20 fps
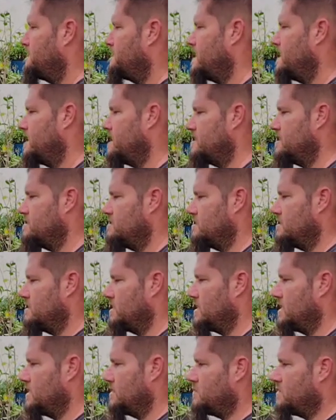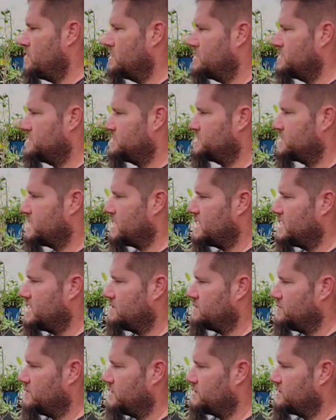And I want to
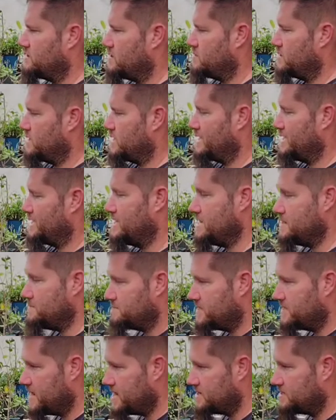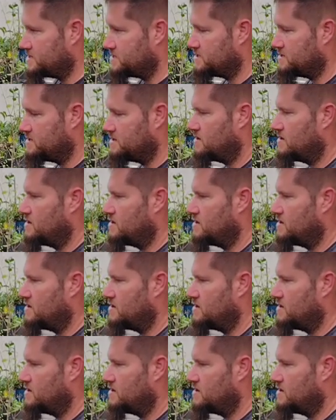decide whether I want to keep that